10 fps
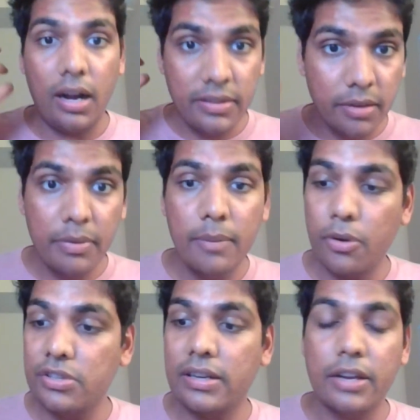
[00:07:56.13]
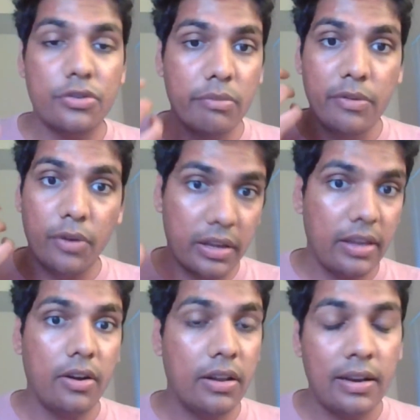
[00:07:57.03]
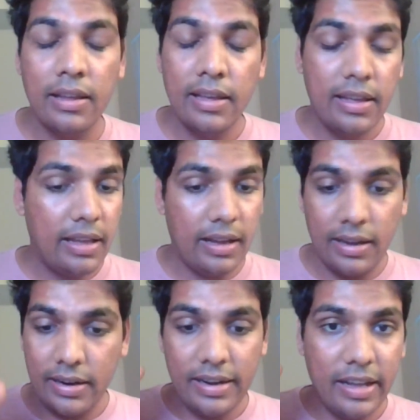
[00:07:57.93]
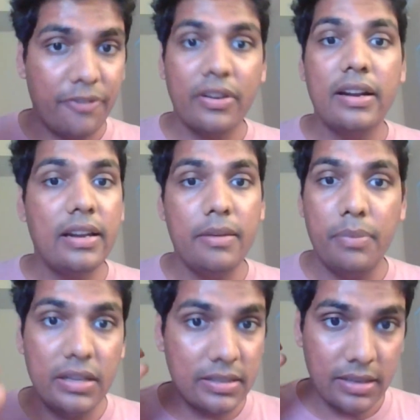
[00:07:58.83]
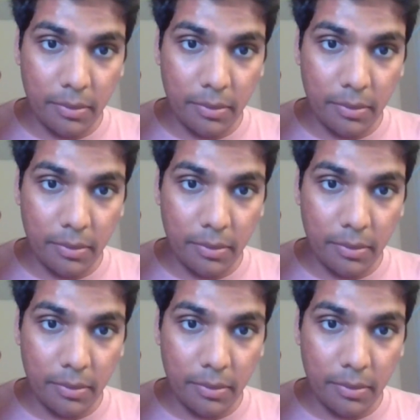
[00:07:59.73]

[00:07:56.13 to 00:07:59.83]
other big project I should be working on, definitely please